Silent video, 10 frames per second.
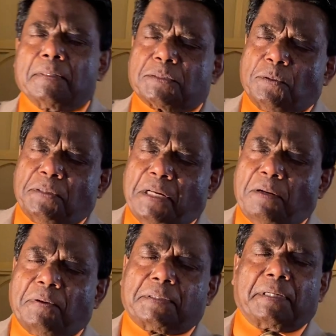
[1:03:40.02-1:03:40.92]
So
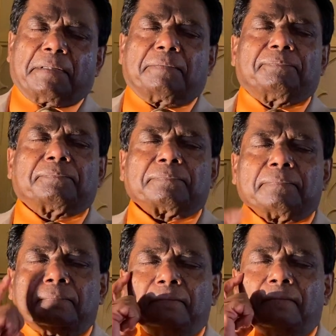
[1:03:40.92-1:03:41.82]
deal with that.
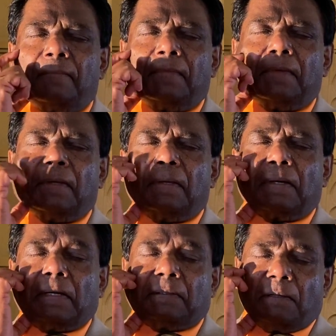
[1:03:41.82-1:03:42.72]

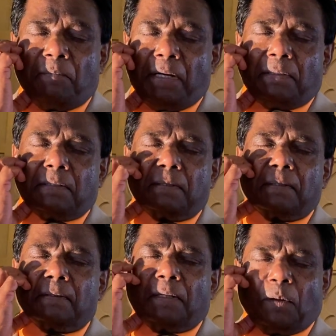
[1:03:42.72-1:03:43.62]
And then meet
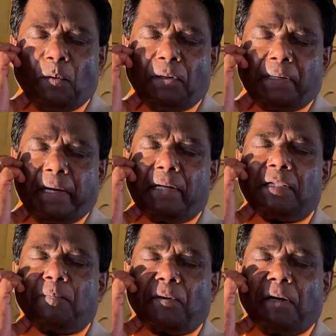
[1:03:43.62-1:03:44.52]
the Lord, carry
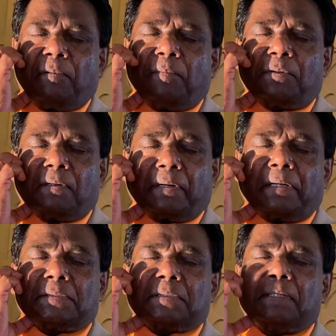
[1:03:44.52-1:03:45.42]
the problem to
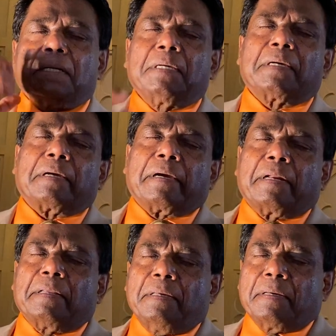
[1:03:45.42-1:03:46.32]
Christ,
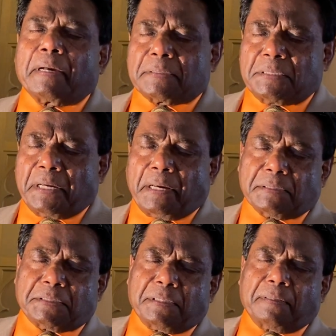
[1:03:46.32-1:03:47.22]
and He has the
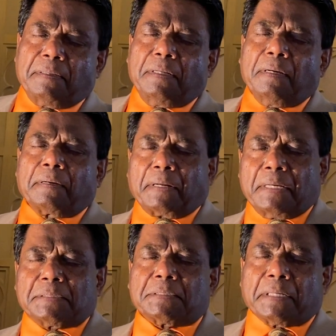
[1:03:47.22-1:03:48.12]
answer.
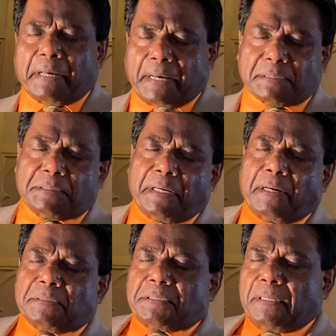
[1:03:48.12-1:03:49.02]
Christ has the
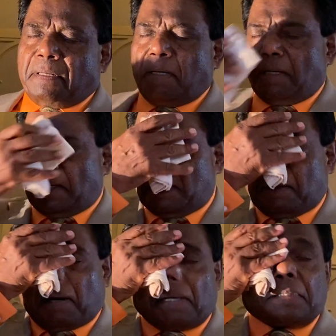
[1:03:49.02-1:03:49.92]
answer, and
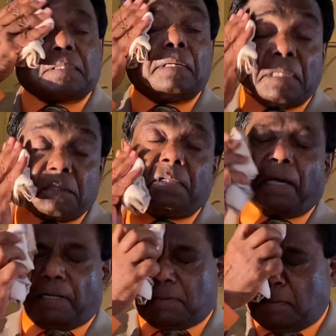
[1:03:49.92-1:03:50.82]
Christ is the
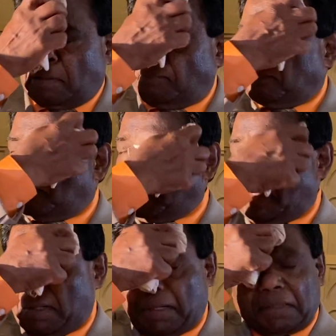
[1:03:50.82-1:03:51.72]
answer.
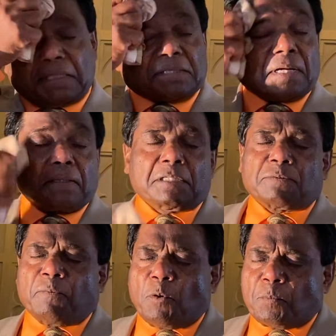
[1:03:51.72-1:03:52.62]
Just like these
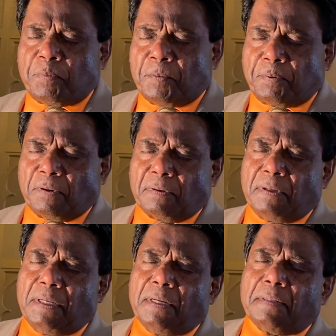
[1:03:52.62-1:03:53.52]
four people,
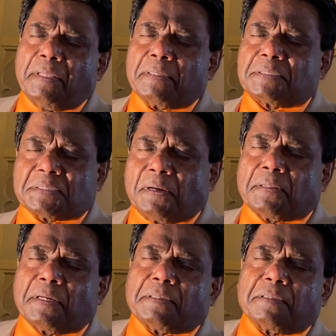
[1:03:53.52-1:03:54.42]
they saw
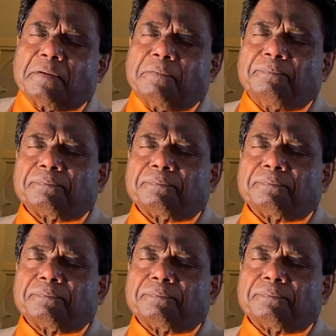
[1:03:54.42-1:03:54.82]
that. You know.